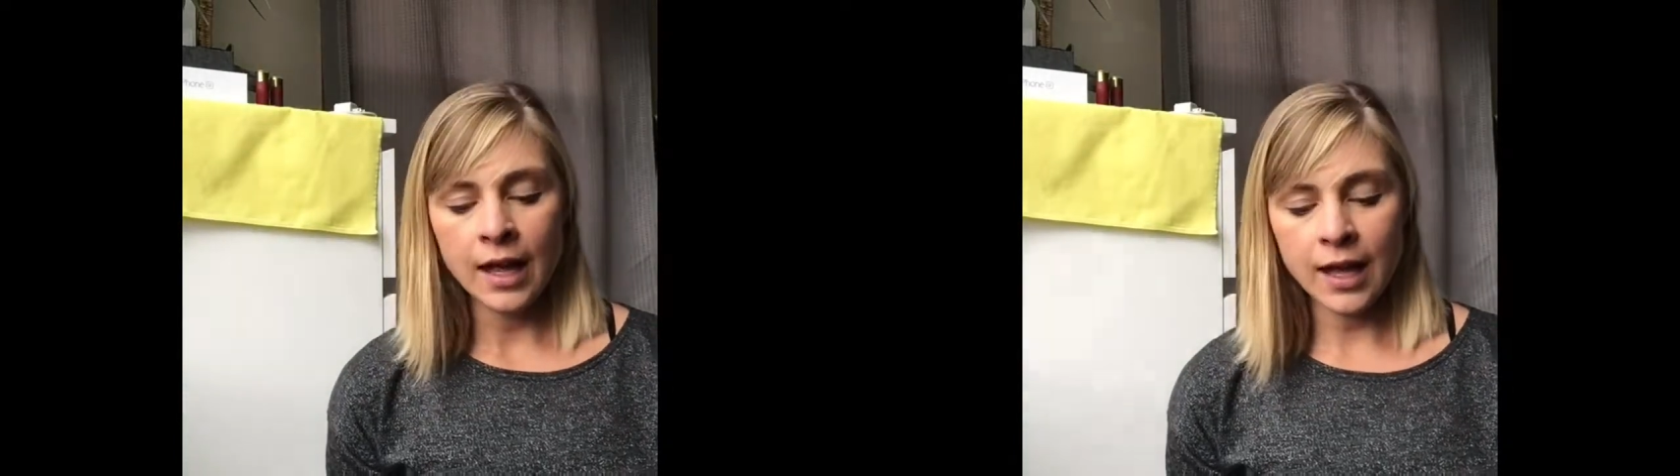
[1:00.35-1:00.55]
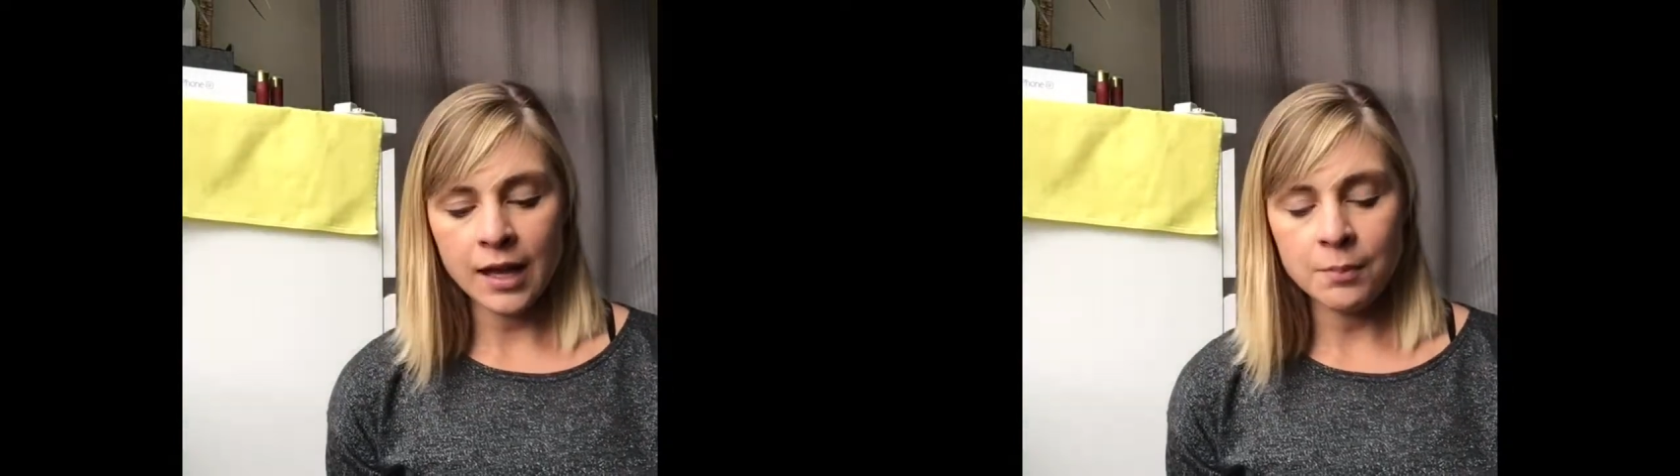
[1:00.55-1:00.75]

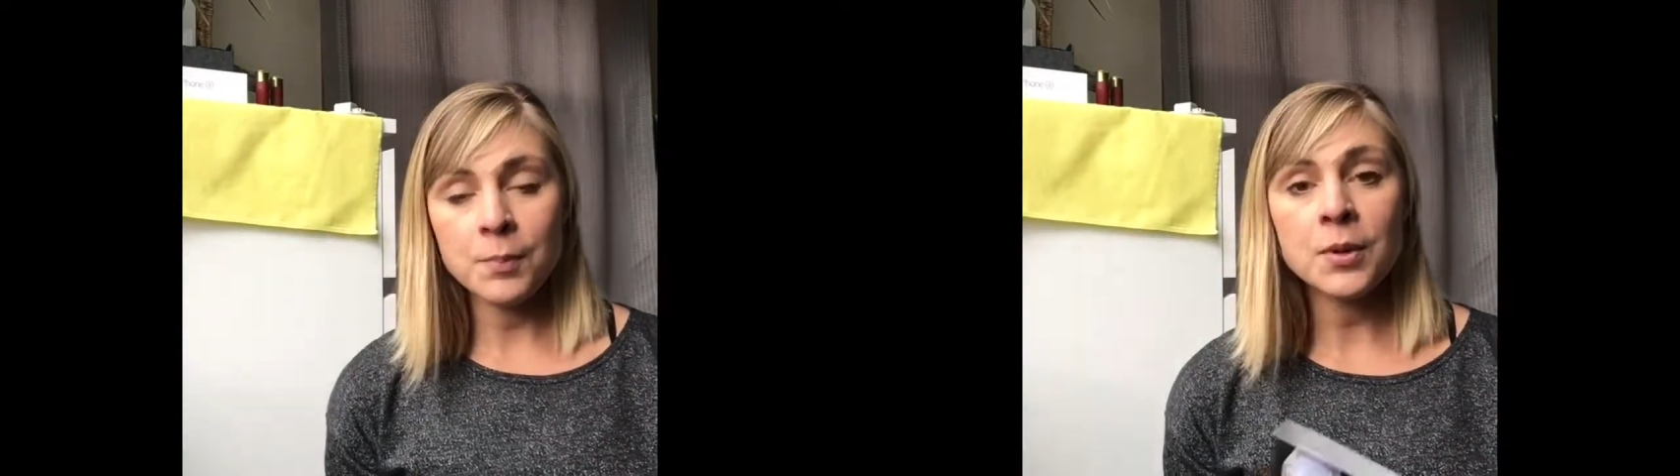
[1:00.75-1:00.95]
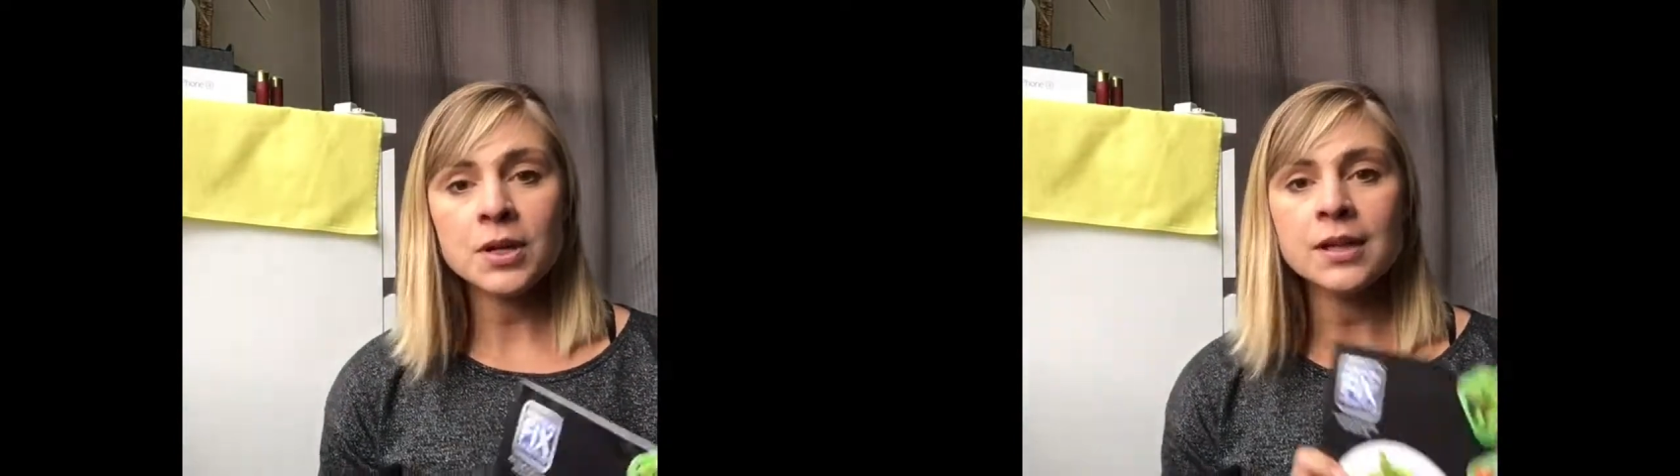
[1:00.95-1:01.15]
a
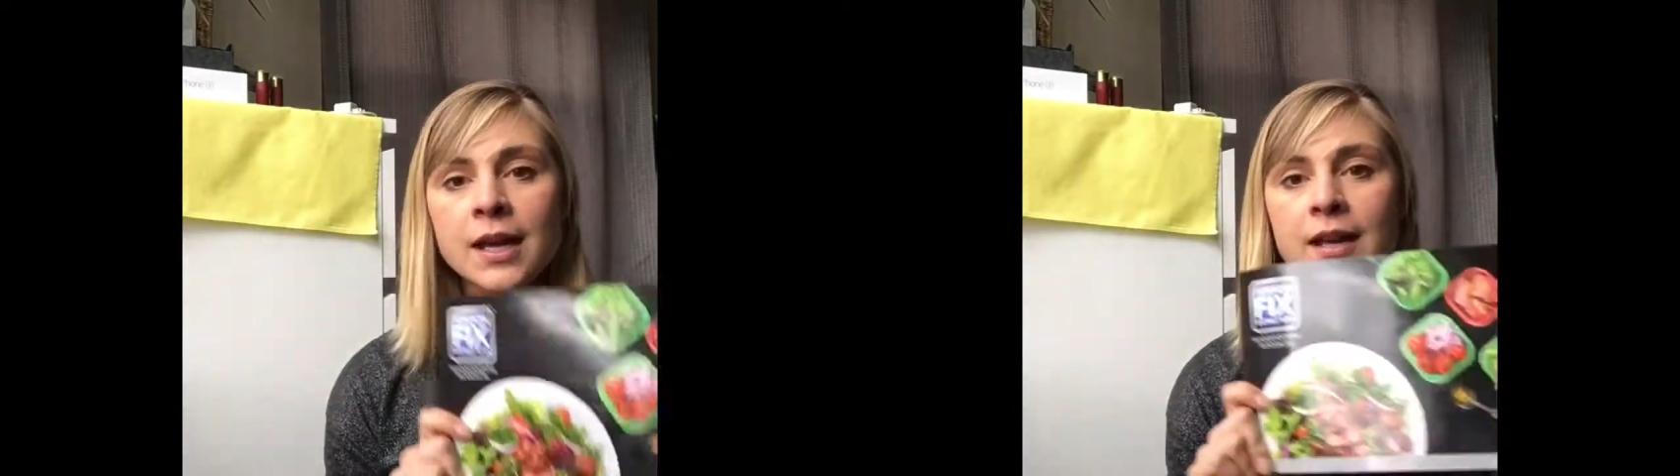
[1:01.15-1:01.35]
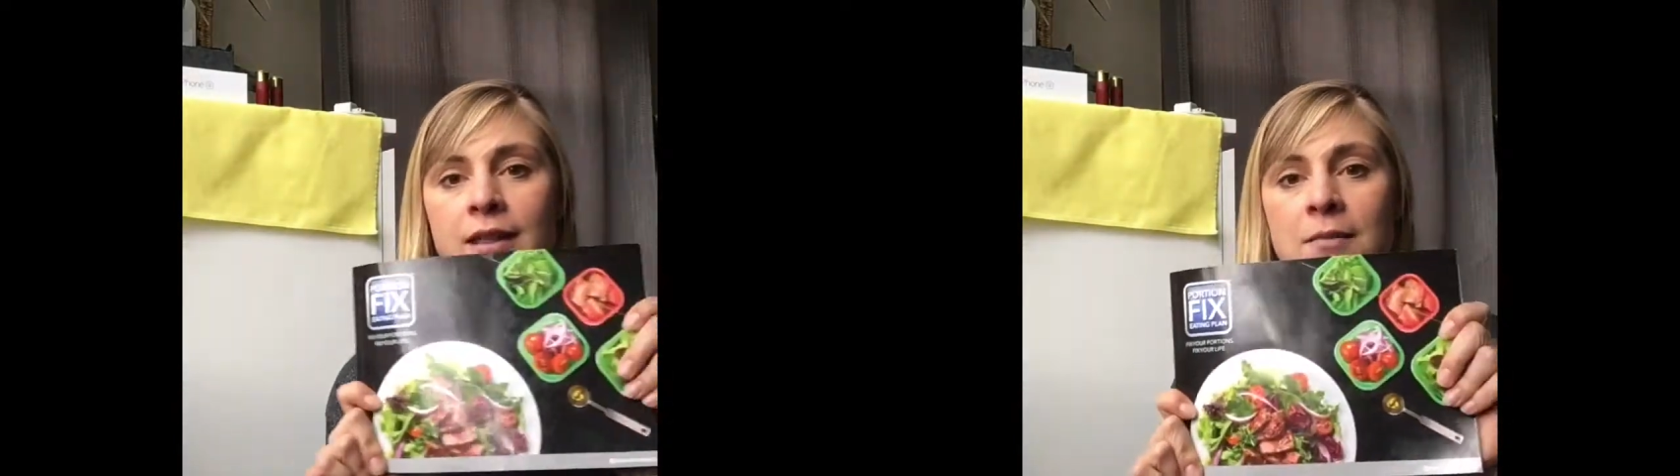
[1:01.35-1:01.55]

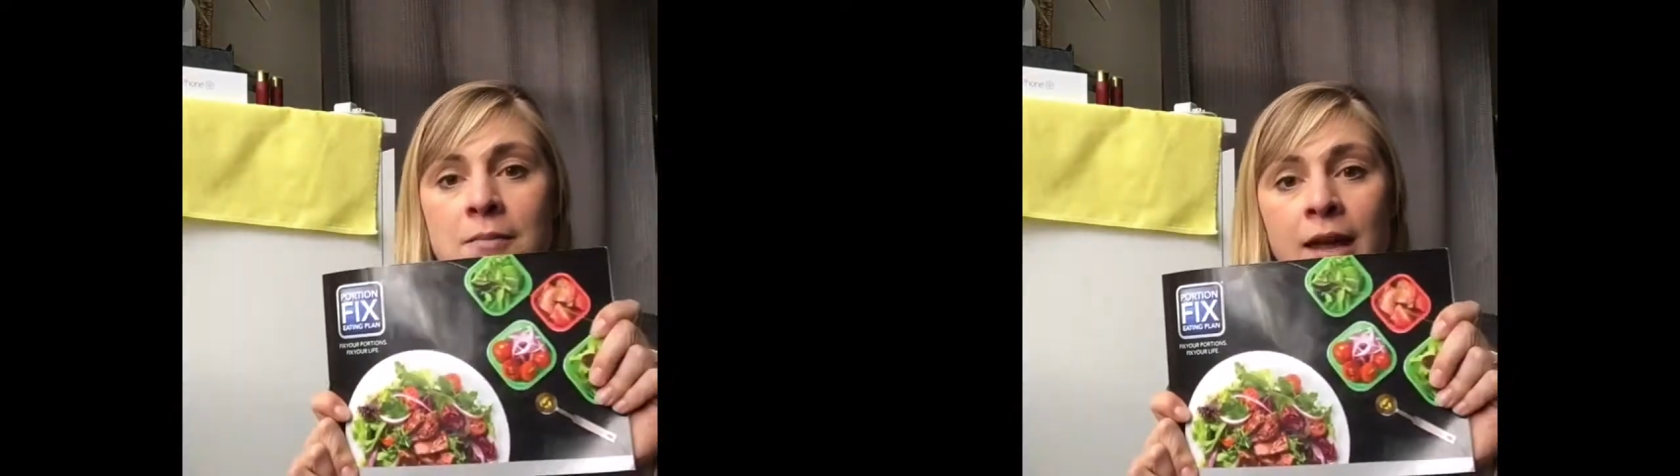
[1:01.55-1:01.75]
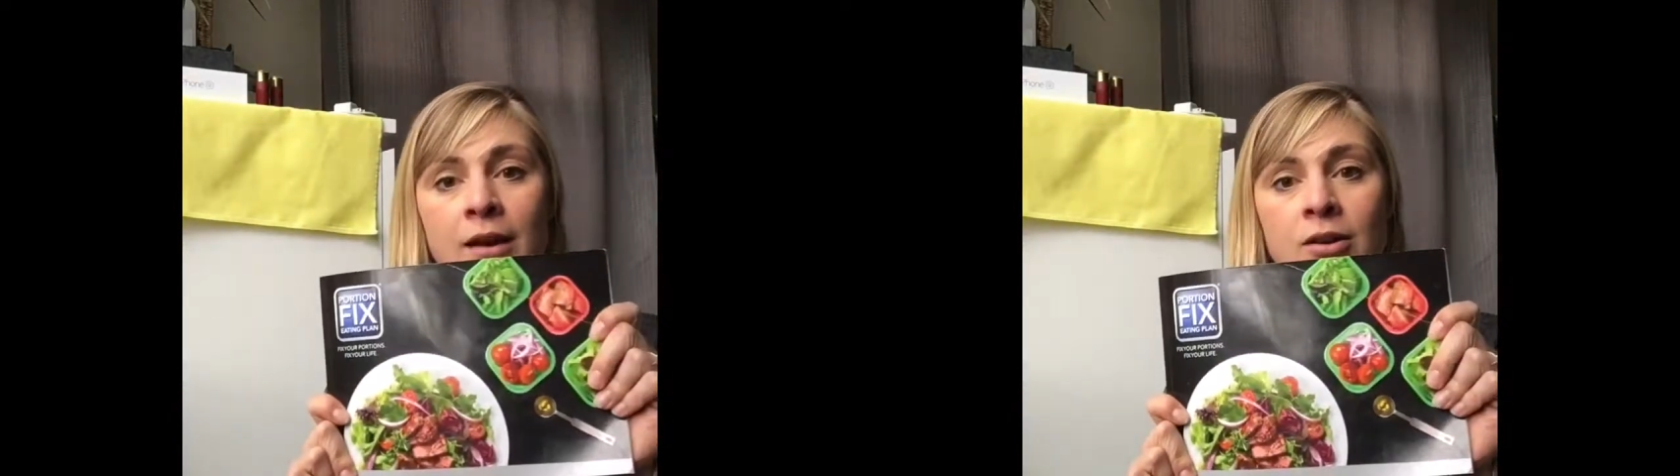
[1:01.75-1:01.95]
booklet in the
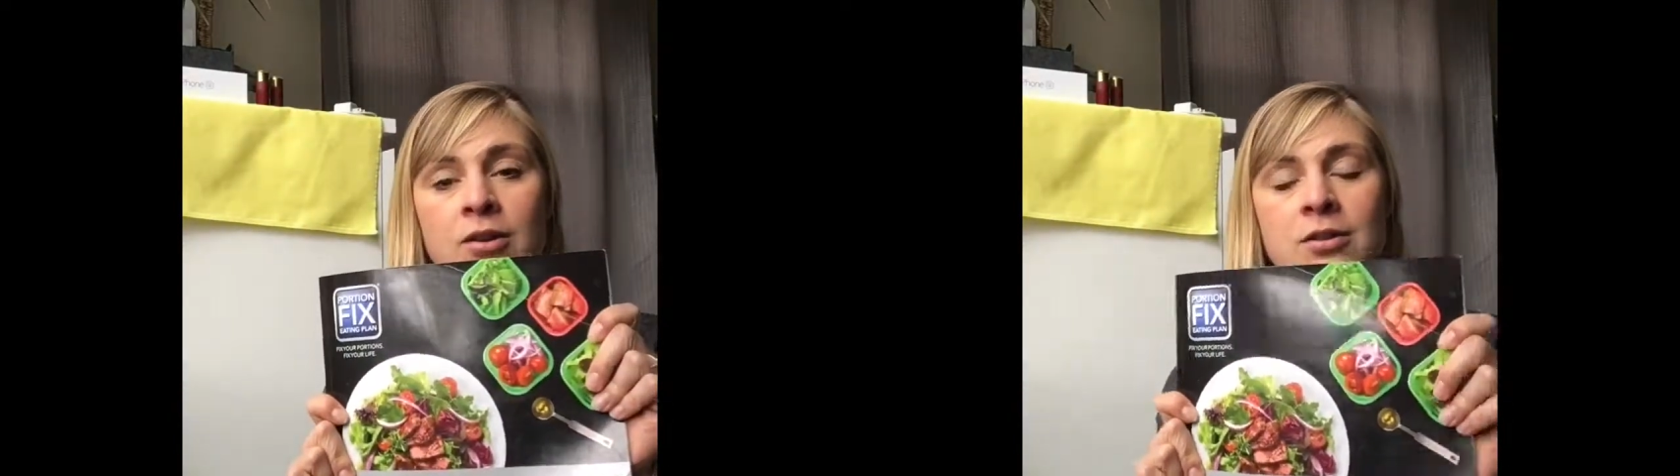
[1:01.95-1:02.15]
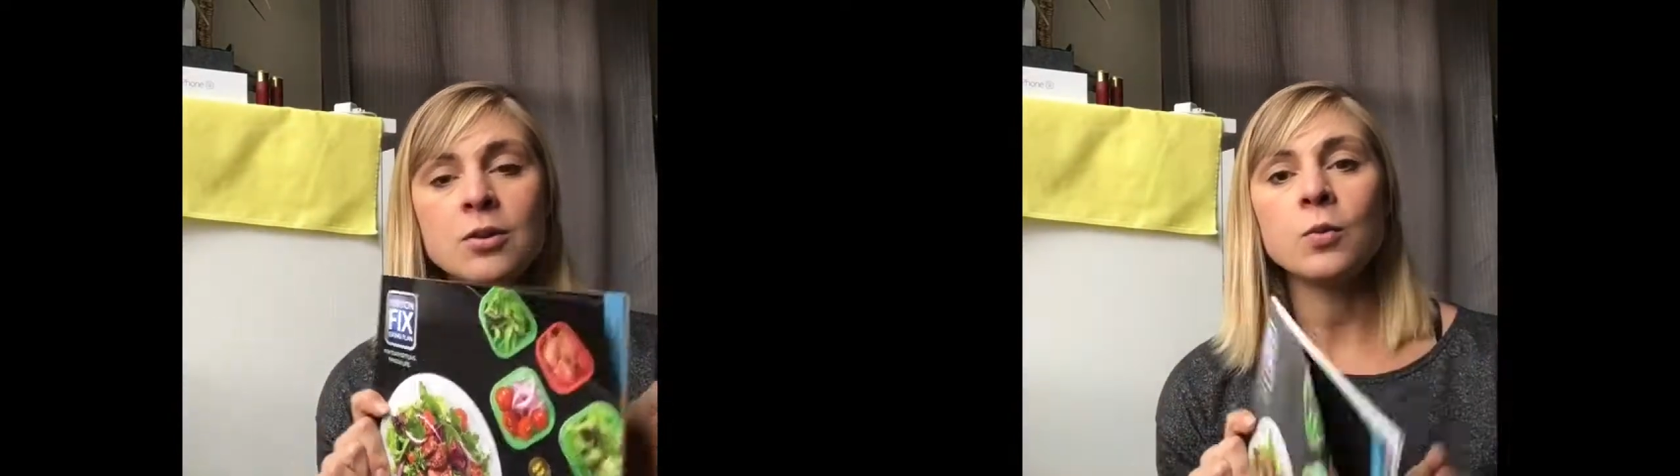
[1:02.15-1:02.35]
mail